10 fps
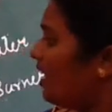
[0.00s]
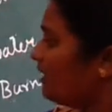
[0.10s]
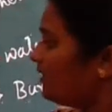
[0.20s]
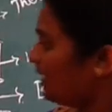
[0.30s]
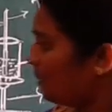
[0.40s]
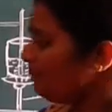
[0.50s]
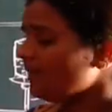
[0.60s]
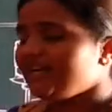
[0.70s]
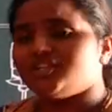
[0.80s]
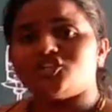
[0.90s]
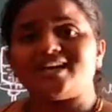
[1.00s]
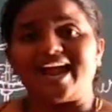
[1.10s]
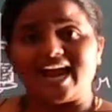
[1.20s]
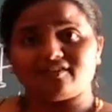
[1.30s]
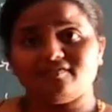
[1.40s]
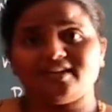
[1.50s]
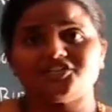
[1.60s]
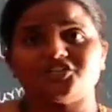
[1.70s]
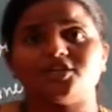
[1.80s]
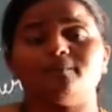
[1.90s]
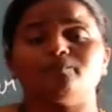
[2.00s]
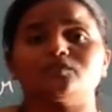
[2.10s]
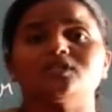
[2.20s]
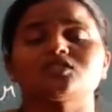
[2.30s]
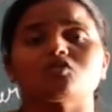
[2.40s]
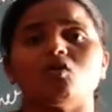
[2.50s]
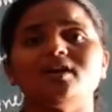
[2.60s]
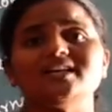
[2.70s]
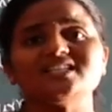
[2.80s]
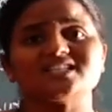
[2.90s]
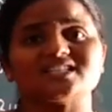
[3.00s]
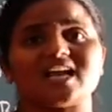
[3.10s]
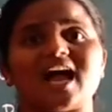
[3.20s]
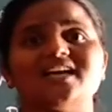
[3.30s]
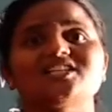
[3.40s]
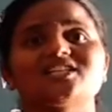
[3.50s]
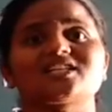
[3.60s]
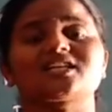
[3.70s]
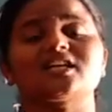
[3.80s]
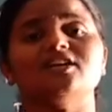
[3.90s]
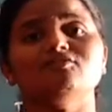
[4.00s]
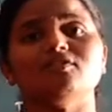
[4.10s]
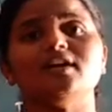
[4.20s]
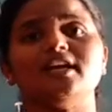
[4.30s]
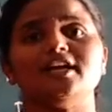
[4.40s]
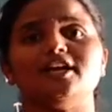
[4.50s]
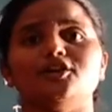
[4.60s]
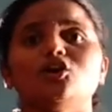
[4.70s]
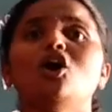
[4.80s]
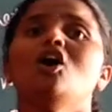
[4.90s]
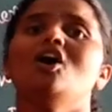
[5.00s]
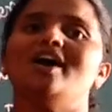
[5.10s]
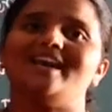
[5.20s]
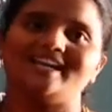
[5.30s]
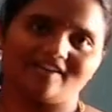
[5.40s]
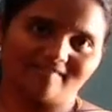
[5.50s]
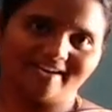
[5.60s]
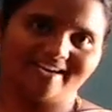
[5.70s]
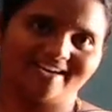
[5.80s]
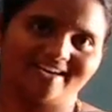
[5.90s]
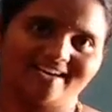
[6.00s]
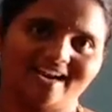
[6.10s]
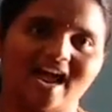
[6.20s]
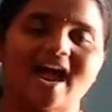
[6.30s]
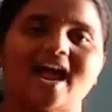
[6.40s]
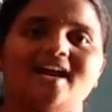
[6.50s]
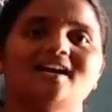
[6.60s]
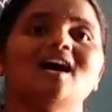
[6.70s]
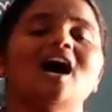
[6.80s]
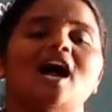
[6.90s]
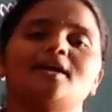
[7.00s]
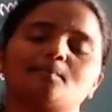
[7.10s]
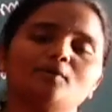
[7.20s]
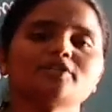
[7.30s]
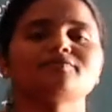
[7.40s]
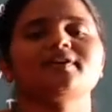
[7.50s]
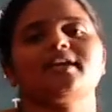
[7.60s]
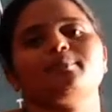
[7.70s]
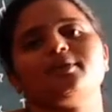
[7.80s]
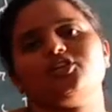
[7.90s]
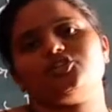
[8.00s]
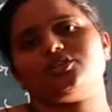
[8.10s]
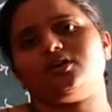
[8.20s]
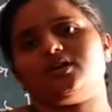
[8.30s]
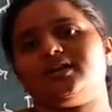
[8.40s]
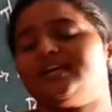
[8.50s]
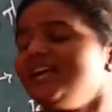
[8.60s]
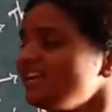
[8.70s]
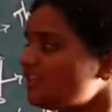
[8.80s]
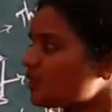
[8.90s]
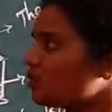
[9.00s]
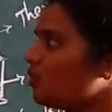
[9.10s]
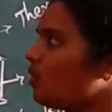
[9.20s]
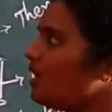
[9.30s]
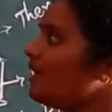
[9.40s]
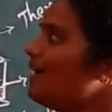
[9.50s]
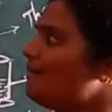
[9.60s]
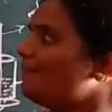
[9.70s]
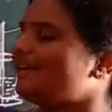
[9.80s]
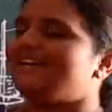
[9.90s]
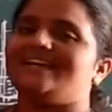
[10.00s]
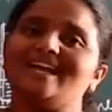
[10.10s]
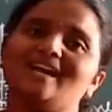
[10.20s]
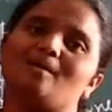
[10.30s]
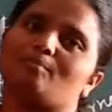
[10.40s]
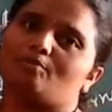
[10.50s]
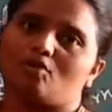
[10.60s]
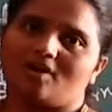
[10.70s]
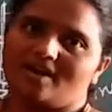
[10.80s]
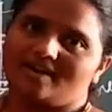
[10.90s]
the temperature at which the solid starts converting into liquid, and atmospheric pressure is called melting point.